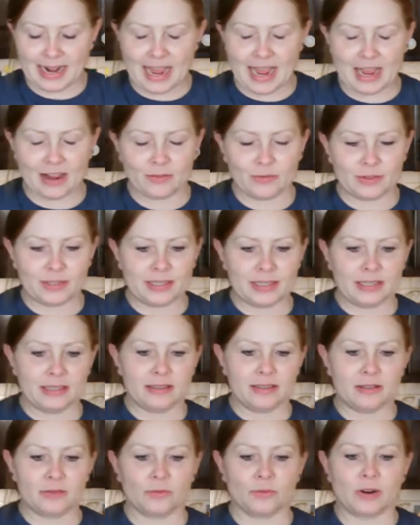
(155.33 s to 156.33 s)

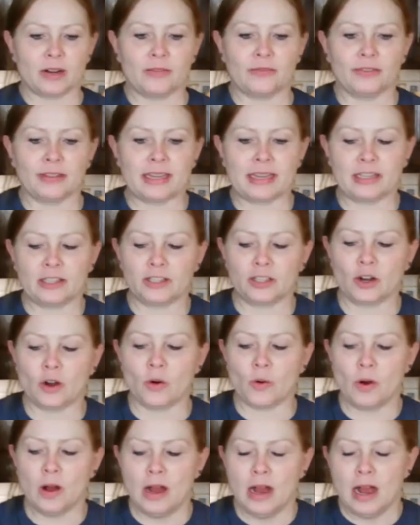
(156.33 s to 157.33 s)
ounces roughly.
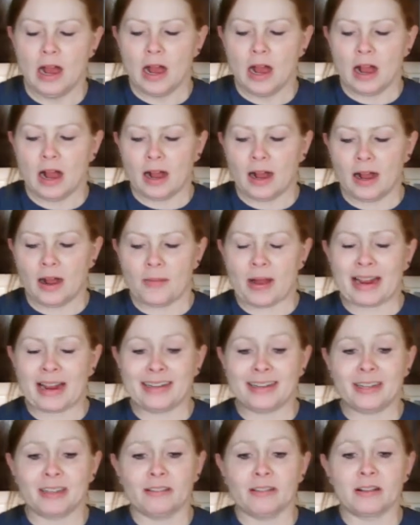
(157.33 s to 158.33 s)
So I
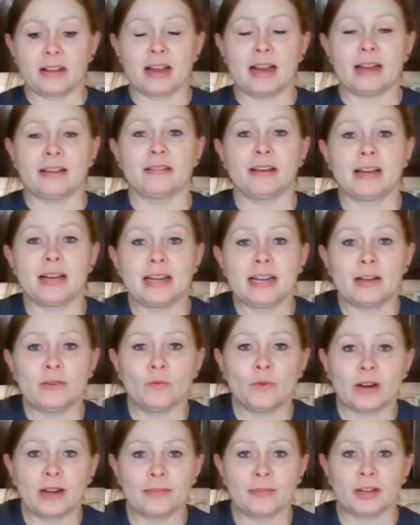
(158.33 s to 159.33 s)
did look
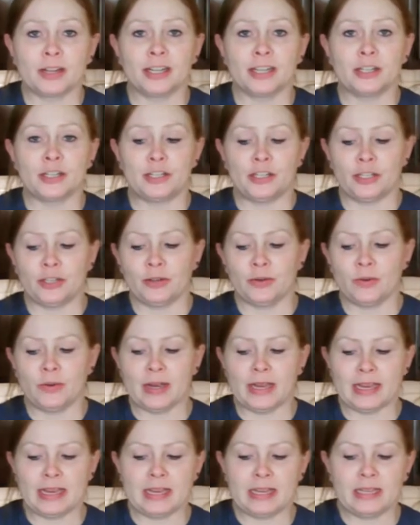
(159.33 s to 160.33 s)
online. What I'm going to
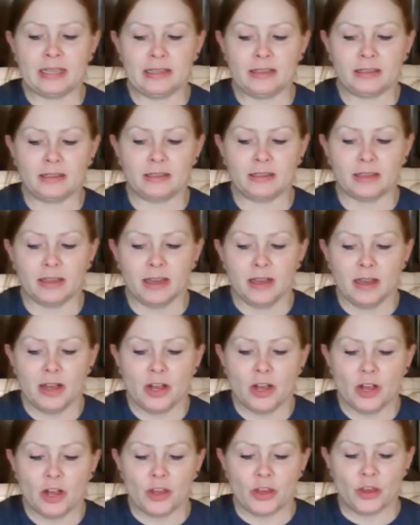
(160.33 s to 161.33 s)
do is
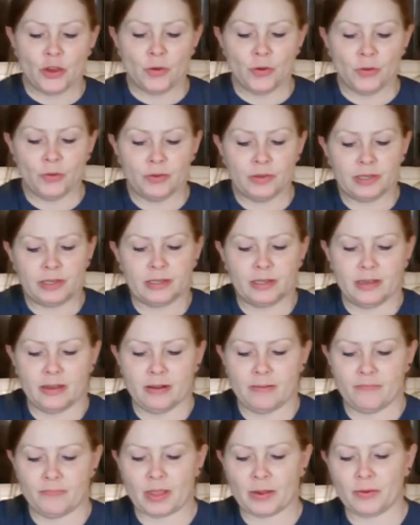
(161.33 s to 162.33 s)

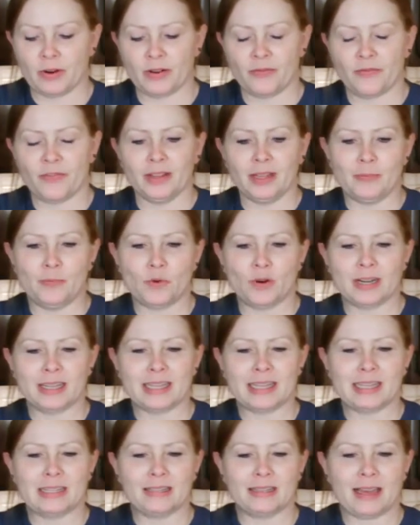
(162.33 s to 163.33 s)
I'm going to fill up one of
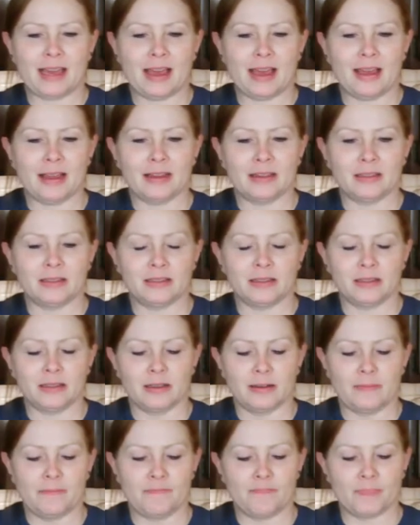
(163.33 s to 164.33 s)
these cans
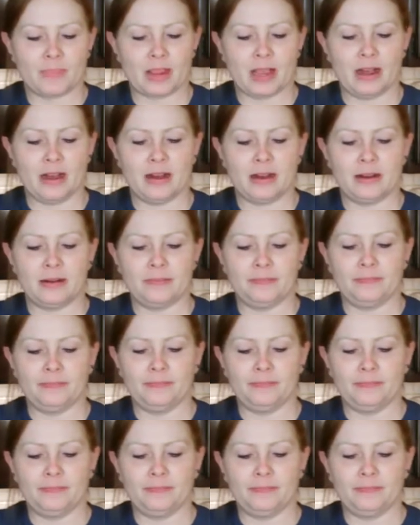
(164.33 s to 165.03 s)
to